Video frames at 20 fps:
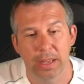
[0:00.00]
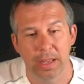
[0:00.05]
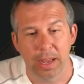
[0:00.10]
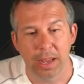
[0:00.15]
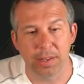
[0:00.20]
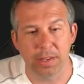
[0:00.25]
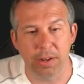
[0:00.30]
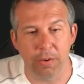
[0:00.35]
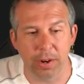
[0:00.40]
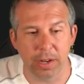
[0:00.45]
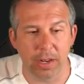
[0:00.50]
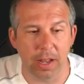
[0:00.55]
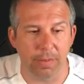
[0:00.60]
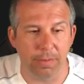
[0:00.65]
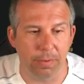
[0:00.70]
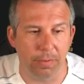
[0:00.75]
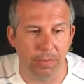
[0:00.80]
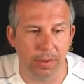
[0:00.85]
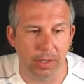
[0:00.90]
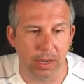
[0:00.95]
Is there
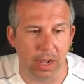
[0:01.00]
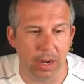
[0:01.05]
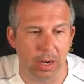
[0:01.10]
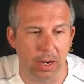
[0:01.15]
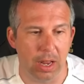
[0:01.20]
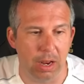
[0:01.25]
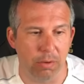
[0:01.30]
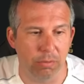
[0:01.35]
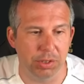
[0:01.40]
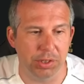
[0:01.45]
enough of a kind of like